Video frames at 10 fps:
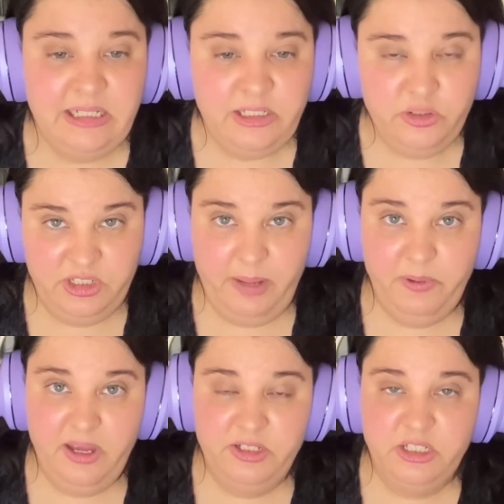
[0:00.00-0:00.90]
your
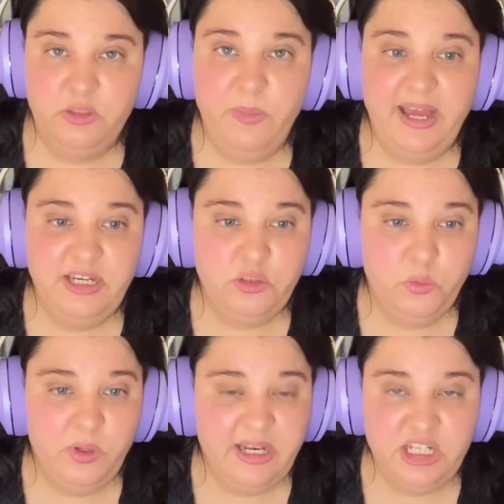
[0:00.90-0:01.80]
subconscious mind
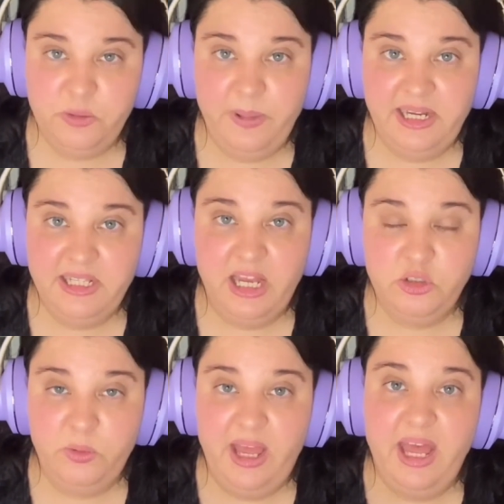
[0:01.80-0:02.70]
will expect that
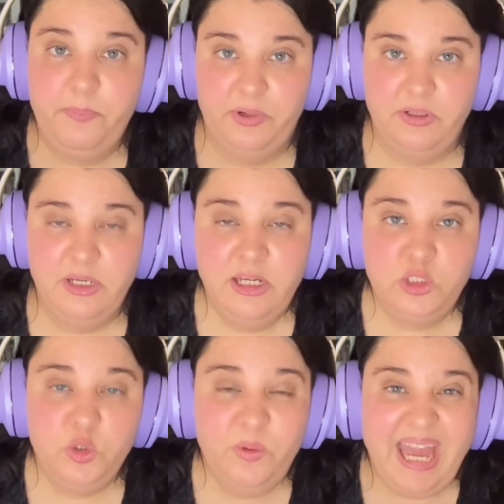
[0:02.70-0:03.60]
to happen.
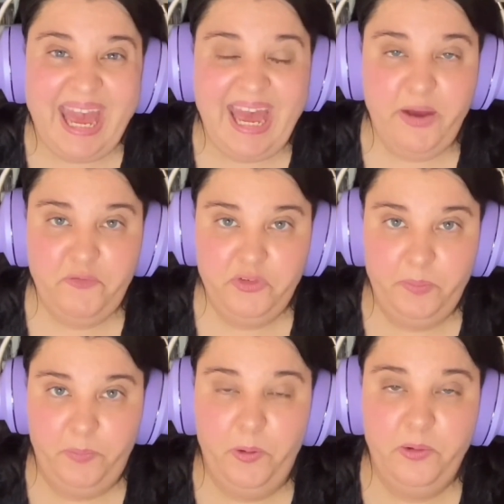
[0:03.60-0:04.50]
So we have to
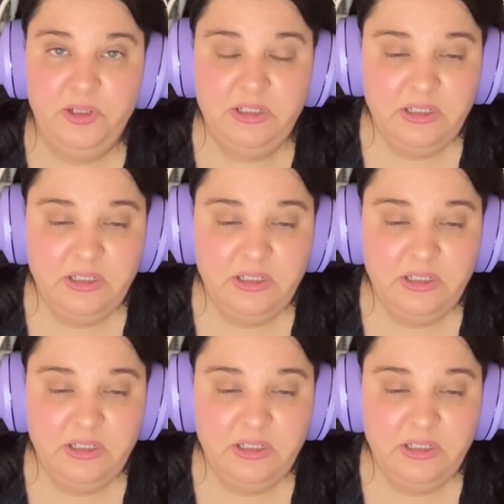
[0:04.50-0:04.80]
put